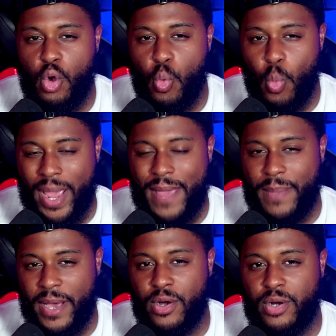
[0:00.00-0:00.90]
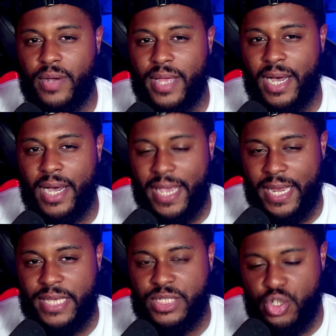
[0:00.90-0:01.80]
way better in
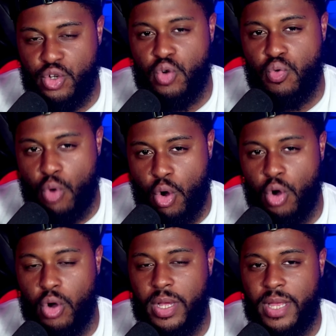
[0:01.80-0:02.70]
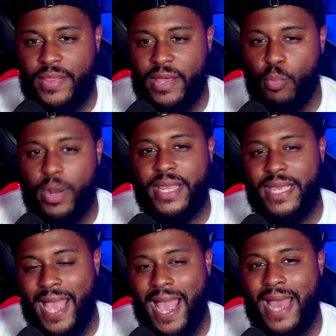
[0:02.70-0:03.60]
his new role than what he
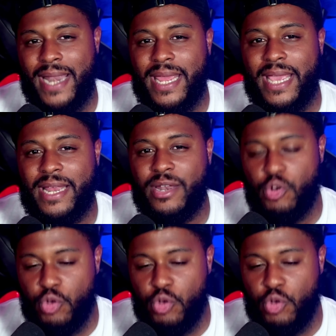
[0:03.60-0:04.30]
had in New